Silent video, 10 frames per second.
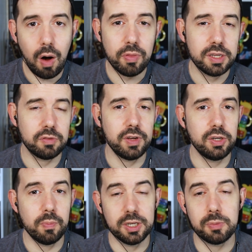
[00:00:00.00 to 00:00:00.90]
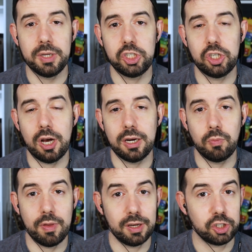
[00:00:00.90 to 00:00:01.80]
All this video must be shot
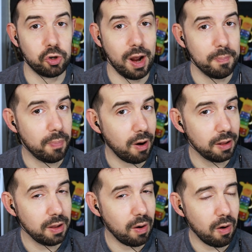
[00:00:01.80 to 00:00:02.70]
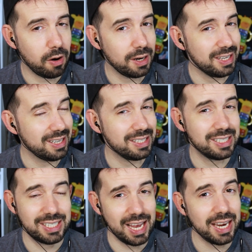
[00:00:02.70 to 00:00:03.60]
with a tripod or in a
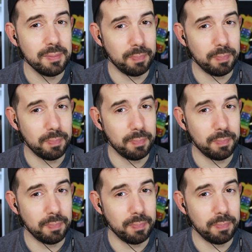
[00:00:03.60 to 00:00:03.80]
steady